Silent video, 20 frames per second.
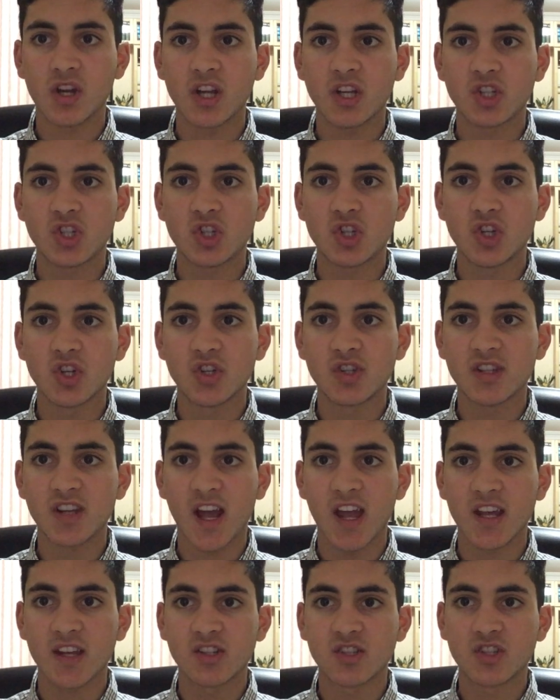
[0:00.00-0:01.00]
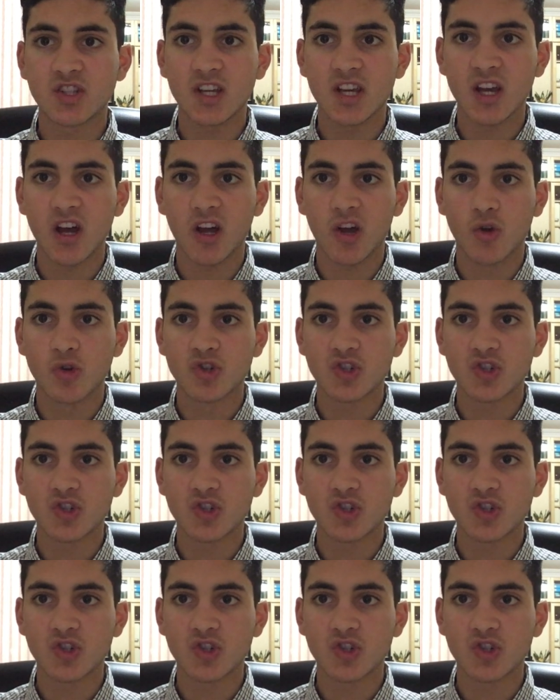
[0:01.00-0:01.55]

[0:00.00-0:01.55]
it should say is TIO